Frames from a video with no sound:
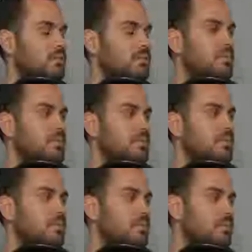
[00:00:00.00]

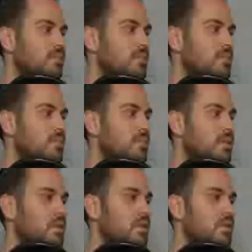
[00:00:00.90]

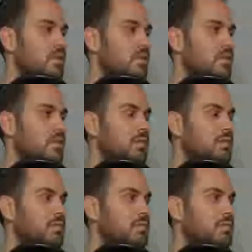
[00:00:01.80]

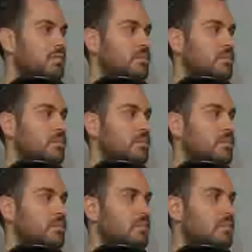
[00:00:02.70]

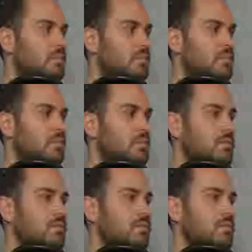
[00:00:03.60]

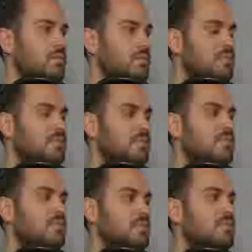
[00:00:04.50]

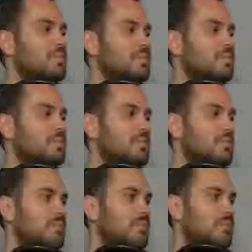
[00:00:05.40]

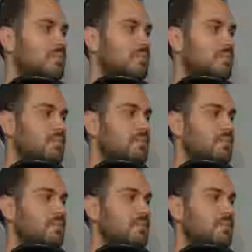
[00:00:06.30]

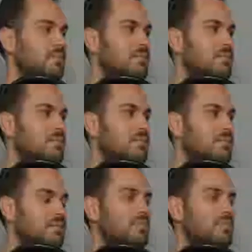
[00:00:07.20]
No words are spoken by the person on screen.